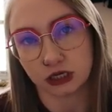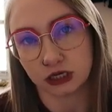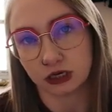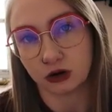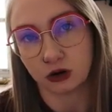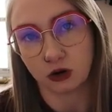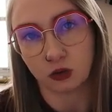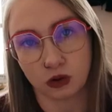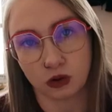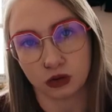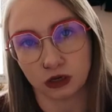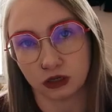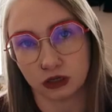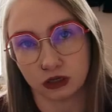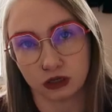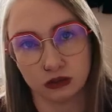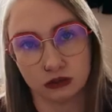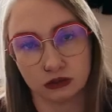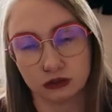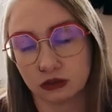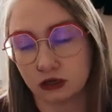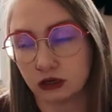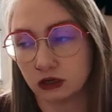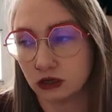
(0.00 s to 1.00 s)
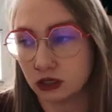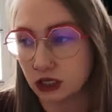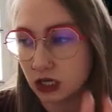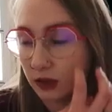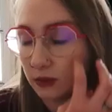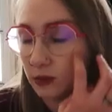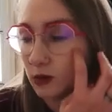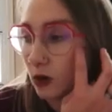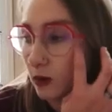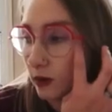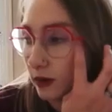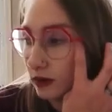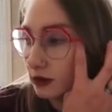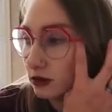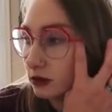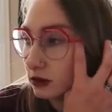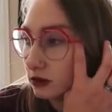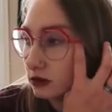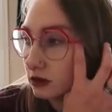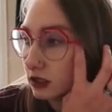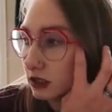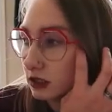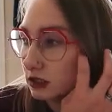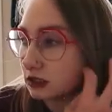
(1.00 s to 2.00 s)
I want to keep going
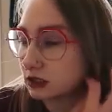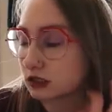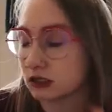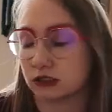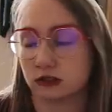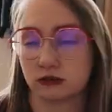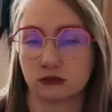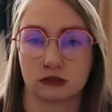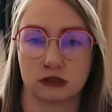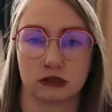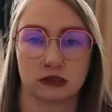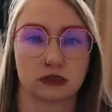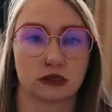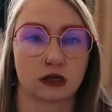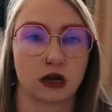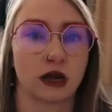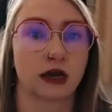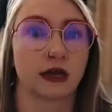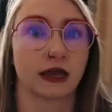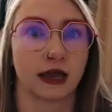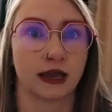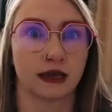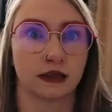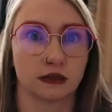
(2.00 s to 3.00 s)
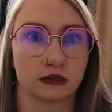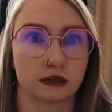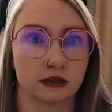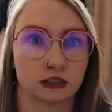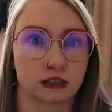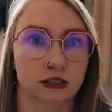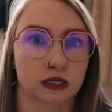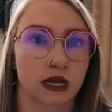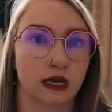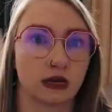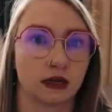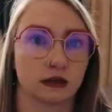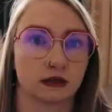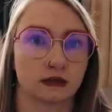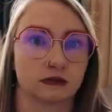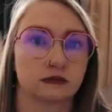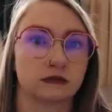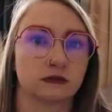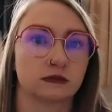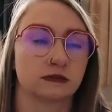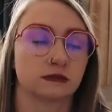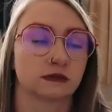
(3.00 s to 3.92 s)
through this, because it was, again, just kind of